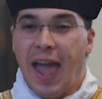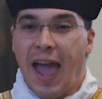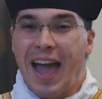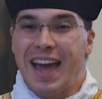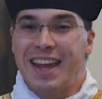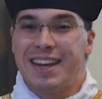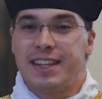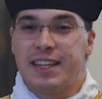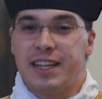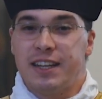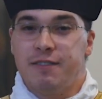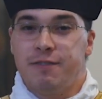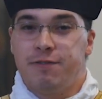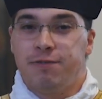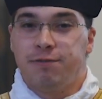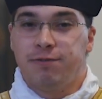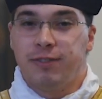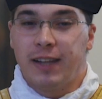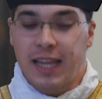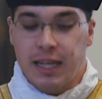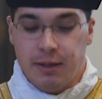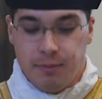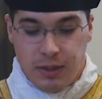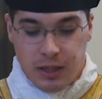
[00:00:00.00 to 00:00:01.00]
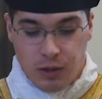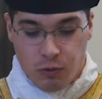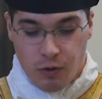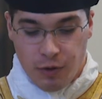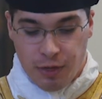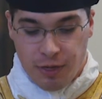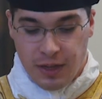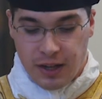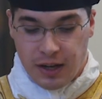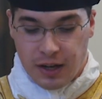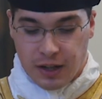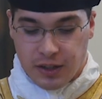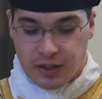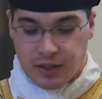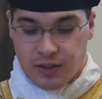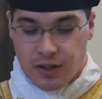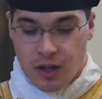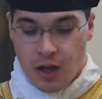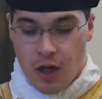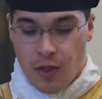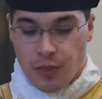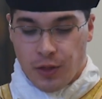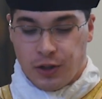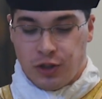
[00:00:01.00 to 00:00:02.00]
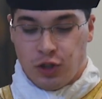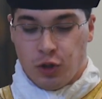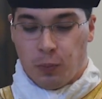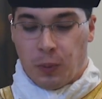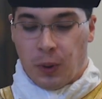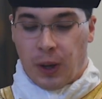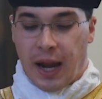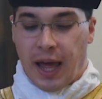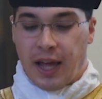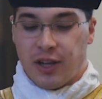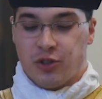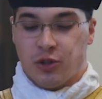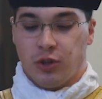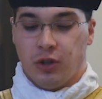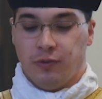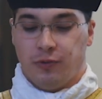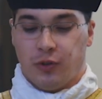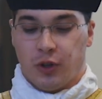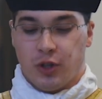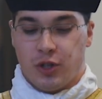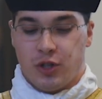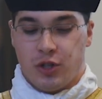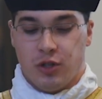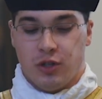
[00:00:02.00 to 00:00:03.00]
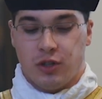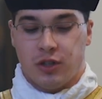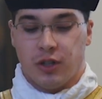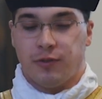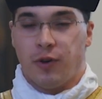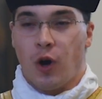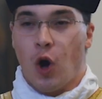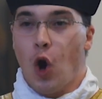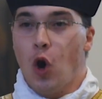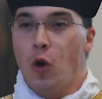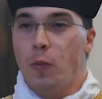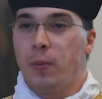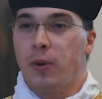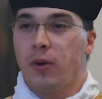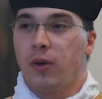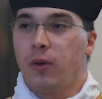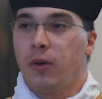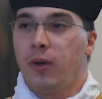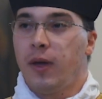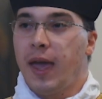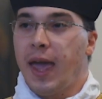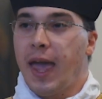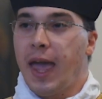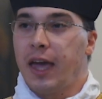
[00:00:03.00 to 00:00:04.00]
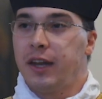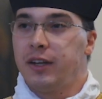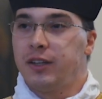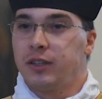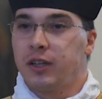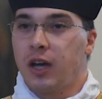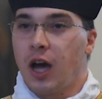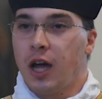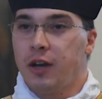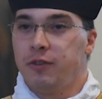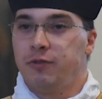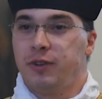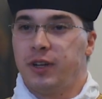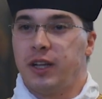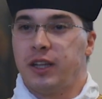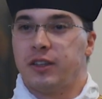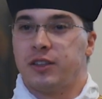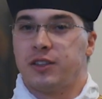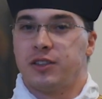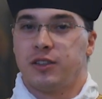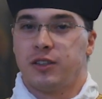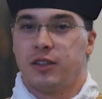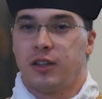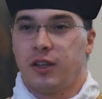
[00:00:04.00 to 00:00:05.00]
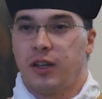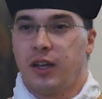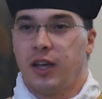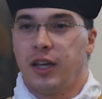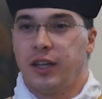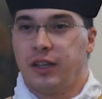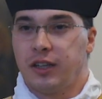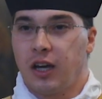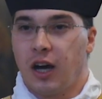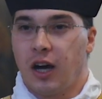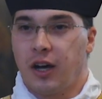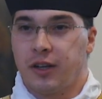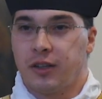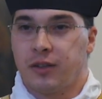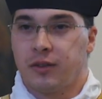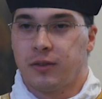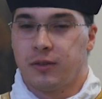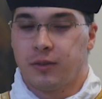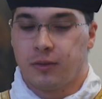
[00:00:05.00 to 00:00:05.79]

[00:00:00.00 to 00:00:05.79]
and inflaming within us the supernatural virtues of hope and confidence in God.